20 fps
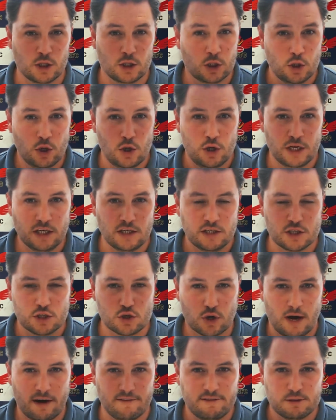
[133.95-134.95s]
learning to
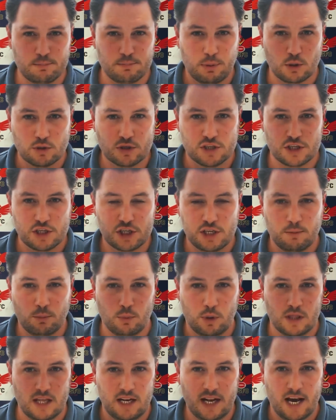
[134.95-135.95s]
drive sponsorship
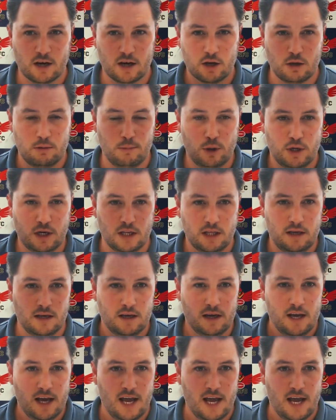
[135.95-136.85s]
within our community,